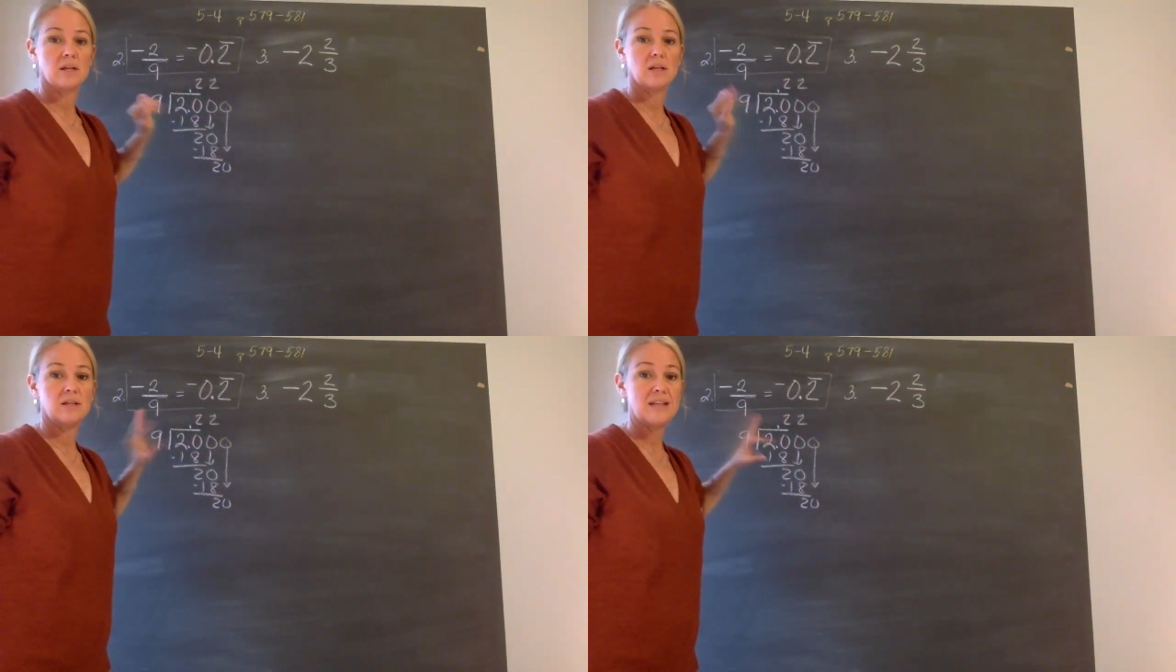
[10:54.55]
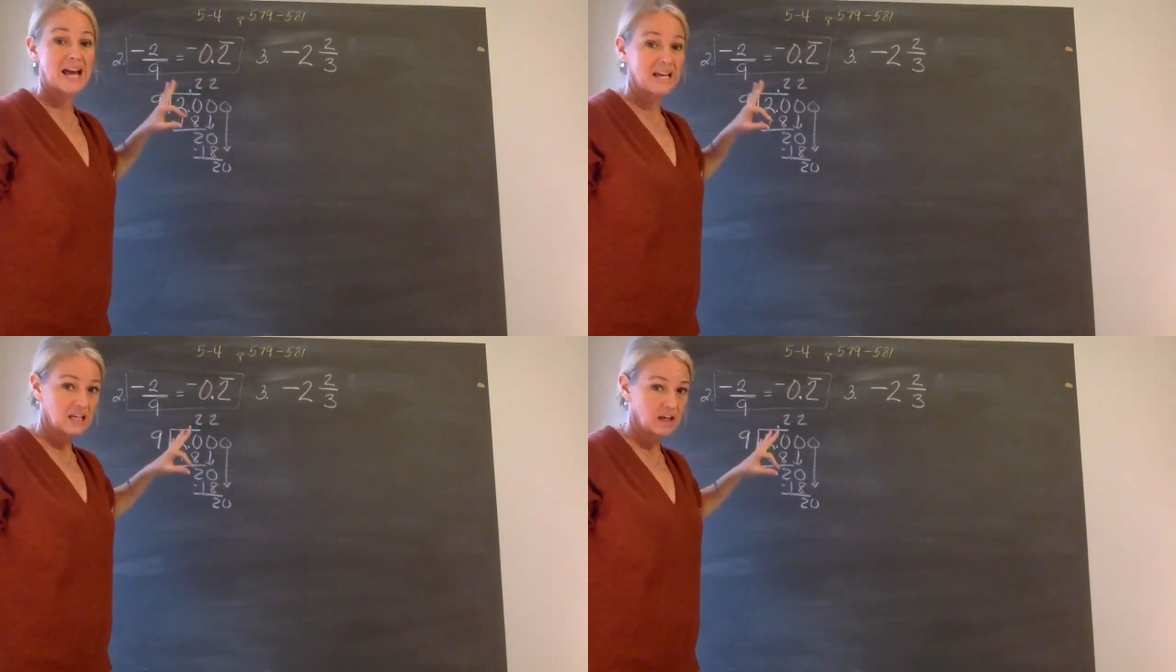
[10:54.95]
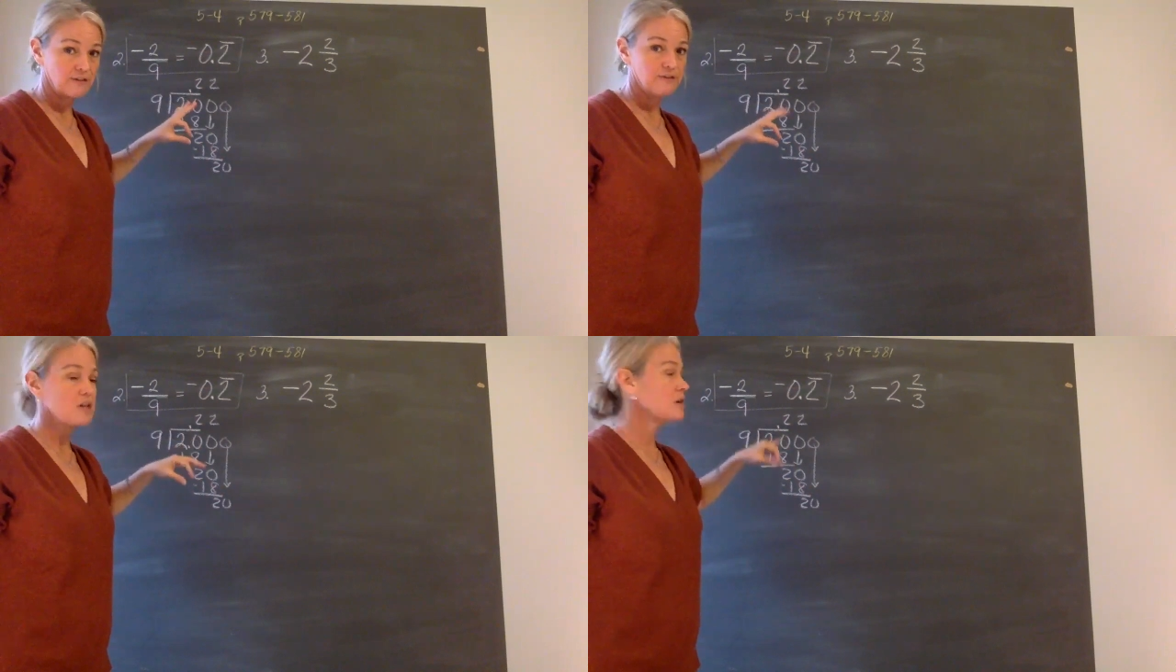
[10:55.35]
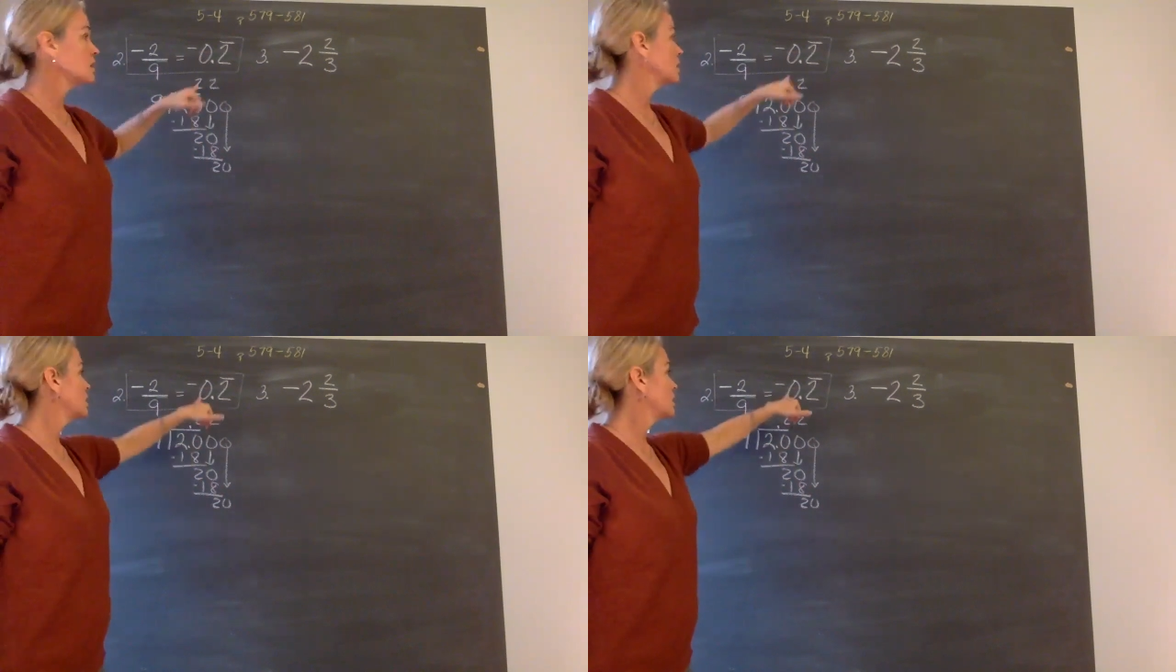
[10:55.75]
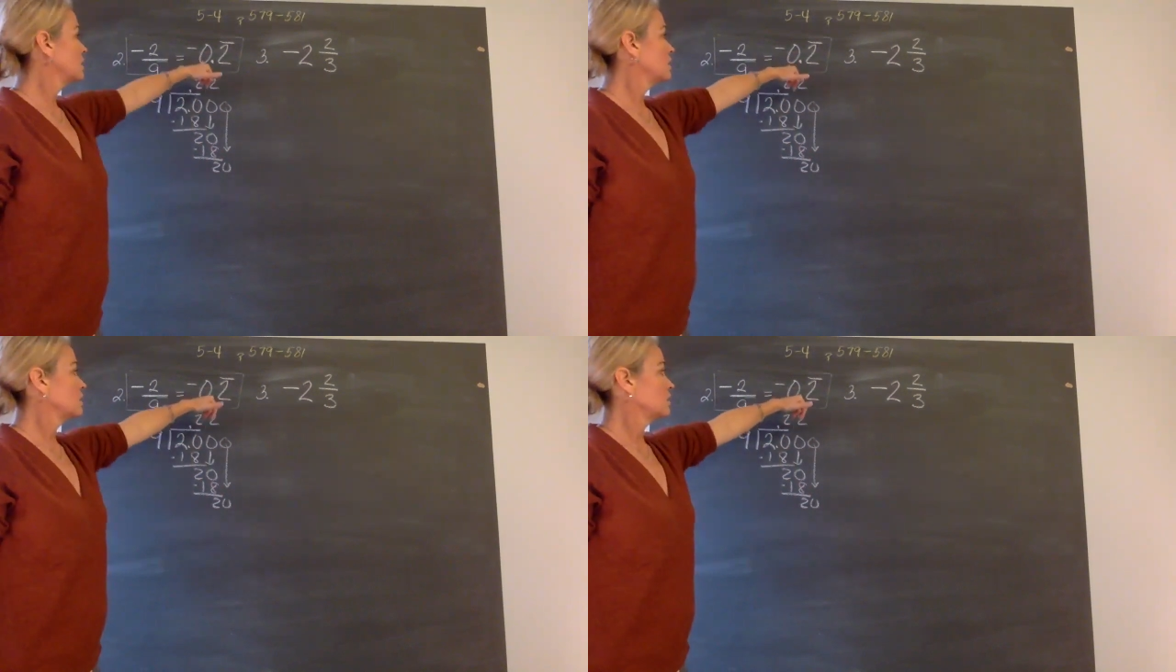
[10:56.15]
Negative
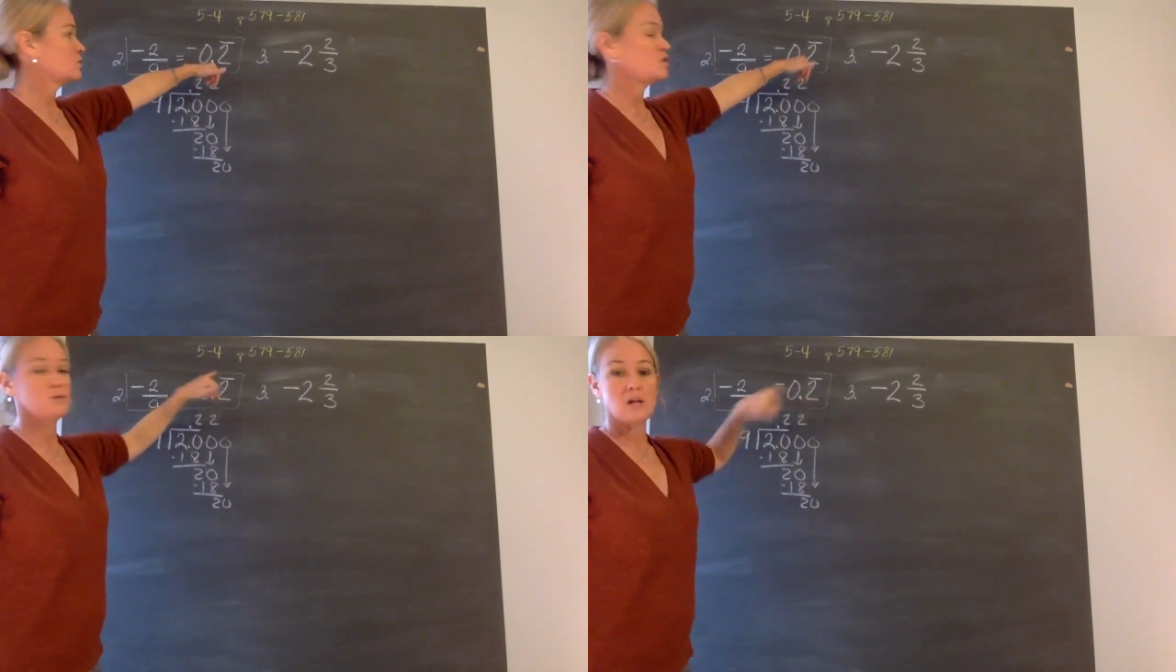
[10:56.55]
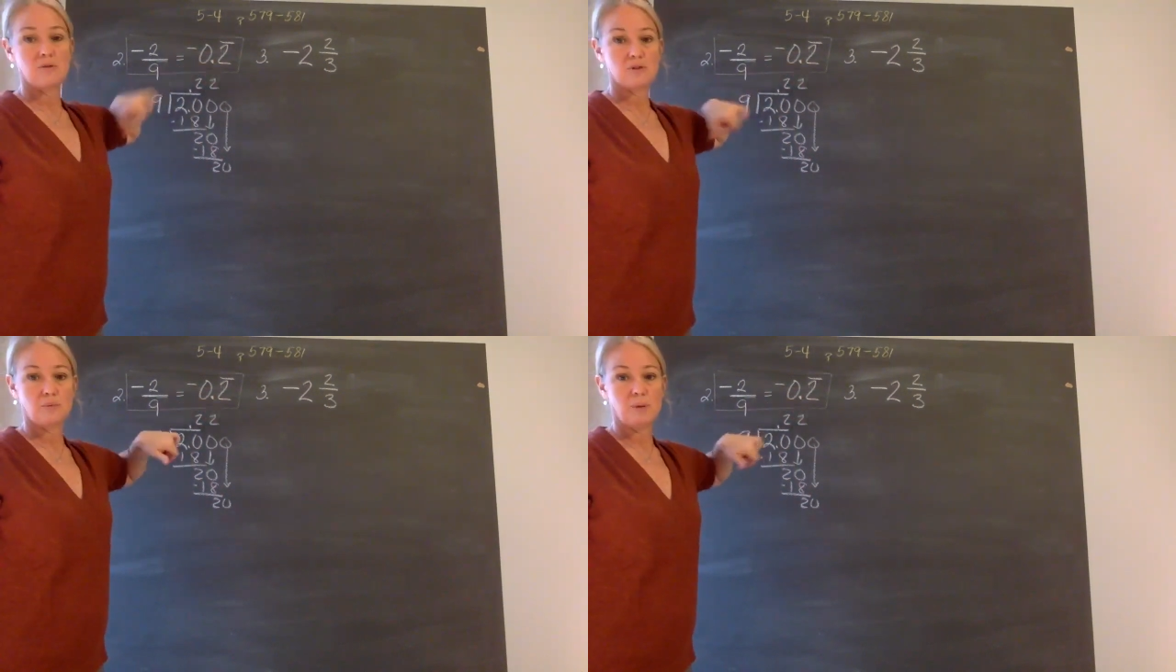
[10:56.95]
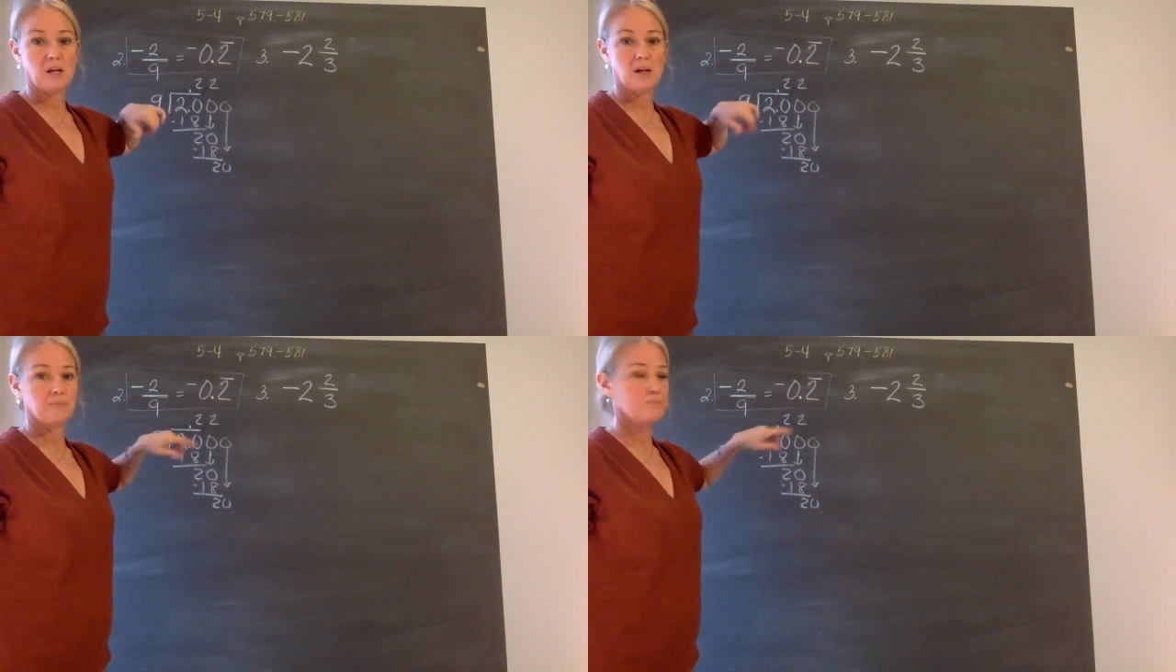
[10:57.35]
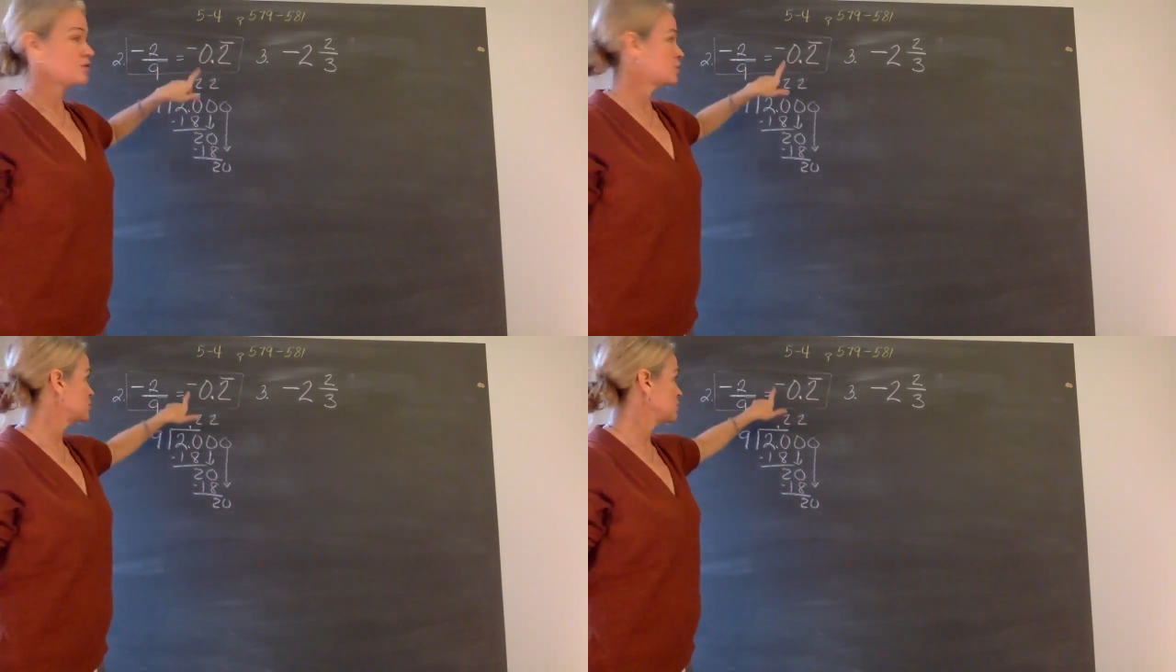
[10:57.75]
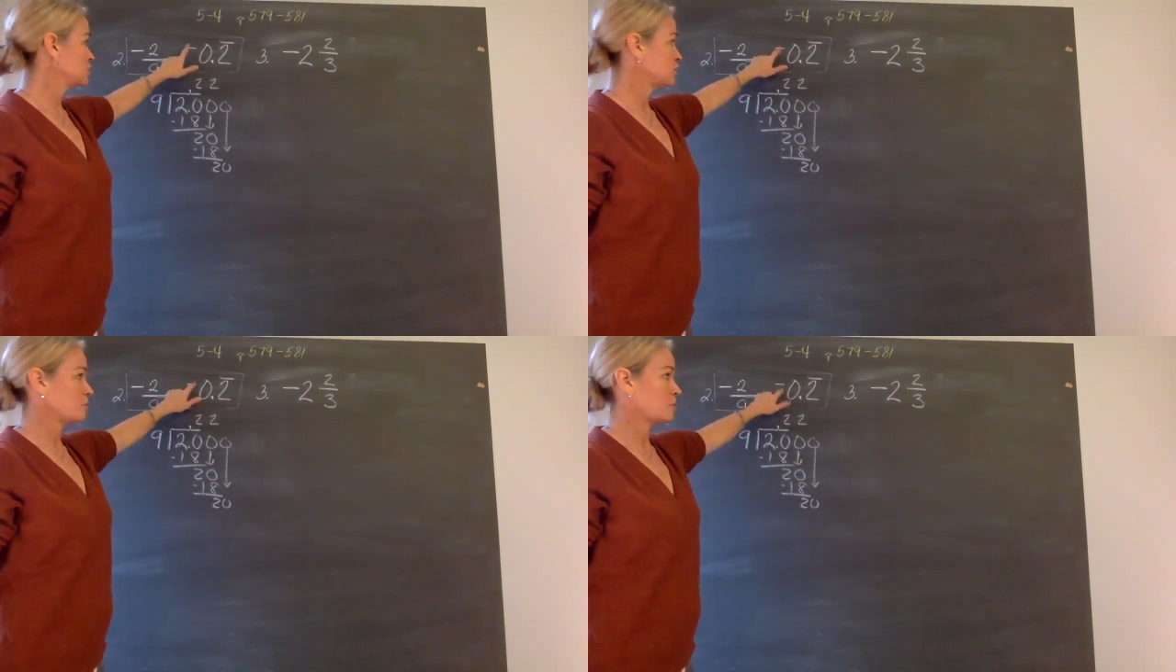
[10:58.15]
2/10 repeating. So just make
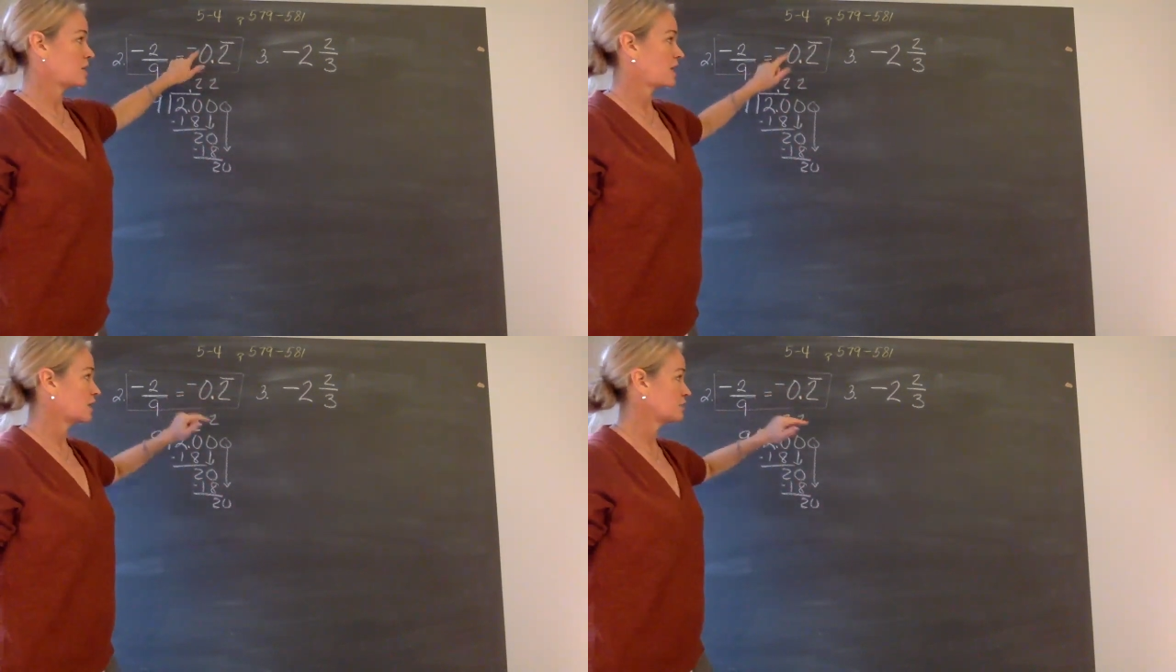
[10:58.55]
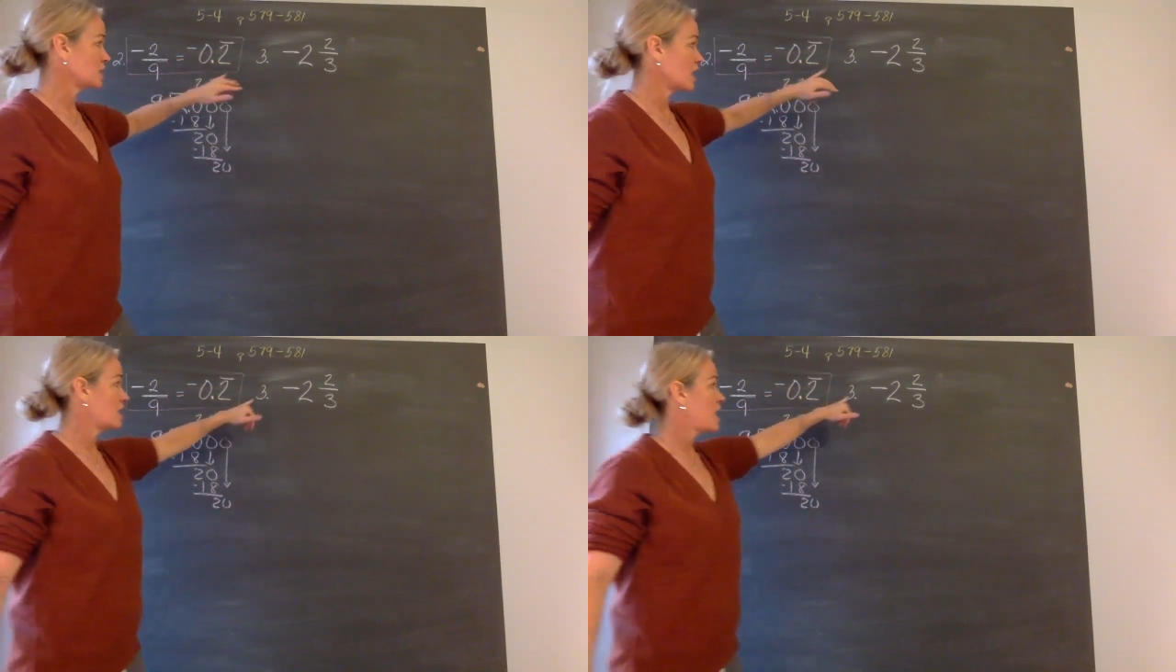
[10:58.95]
sure you remember the negative sign.